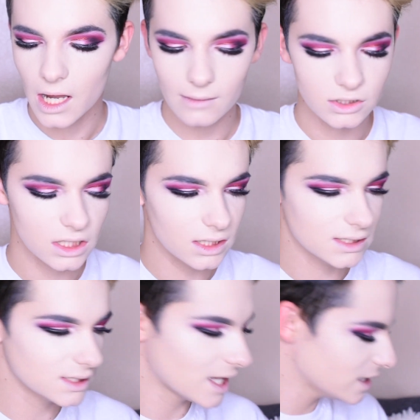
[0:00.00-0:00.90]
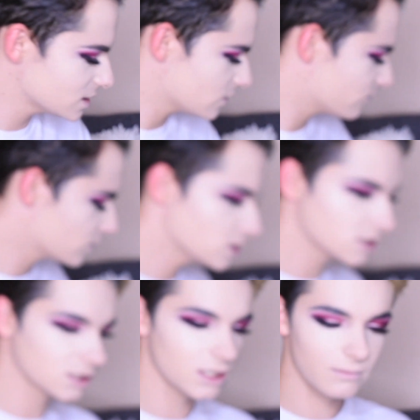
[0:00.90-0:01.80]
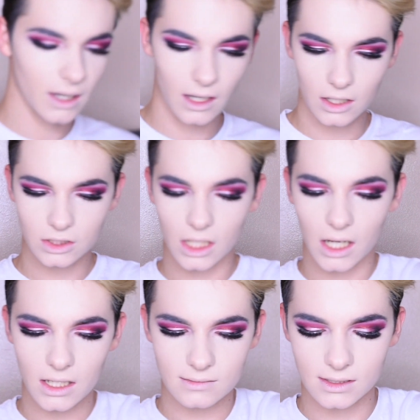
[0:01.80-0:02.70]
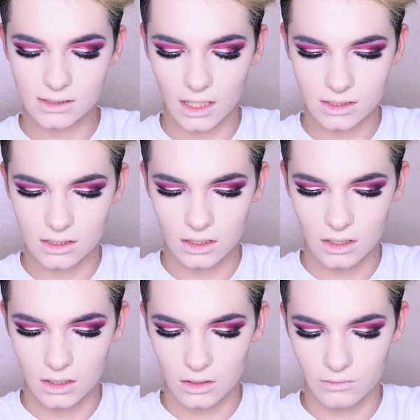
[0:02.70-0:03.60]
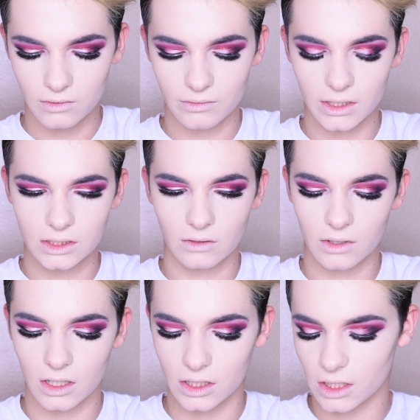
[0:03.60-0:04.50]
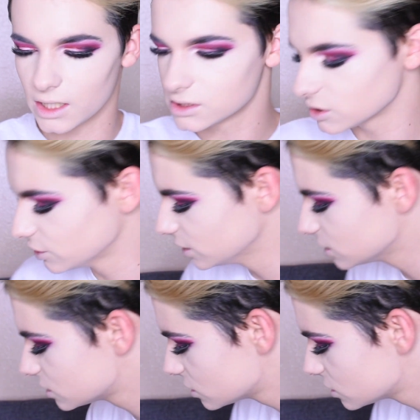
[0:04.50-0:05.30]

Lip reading: and I'm just going to set firstly my under eyes because we really don't want our under eyes to crease.